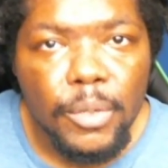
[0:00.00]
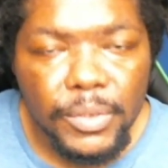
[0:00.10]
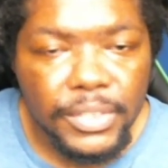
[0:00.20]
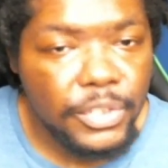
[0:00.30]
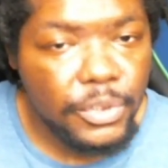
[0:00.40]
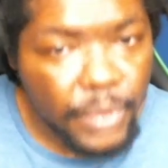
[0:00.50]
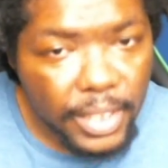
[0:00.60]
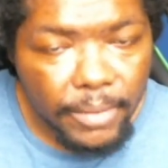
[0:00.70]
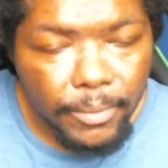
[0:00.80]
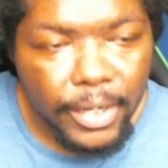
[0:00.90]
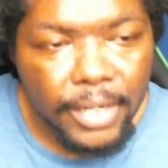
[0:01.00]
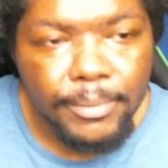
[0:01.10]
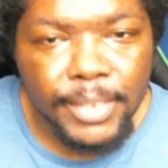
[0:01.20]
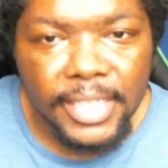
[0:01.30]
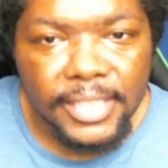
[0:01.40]
which is a trigger word
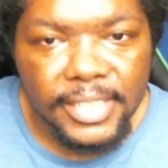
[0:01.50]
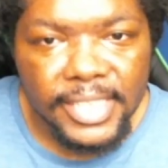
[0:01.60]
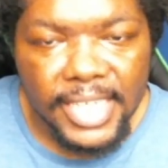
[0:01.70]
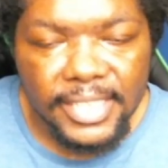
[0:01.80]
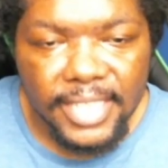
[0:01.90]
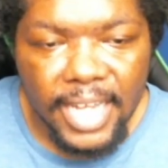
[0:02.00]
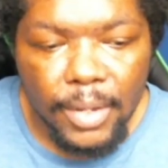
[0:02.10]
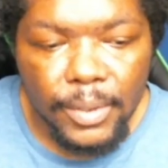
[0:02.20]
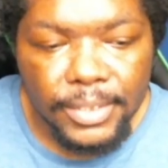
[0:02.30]
because that's how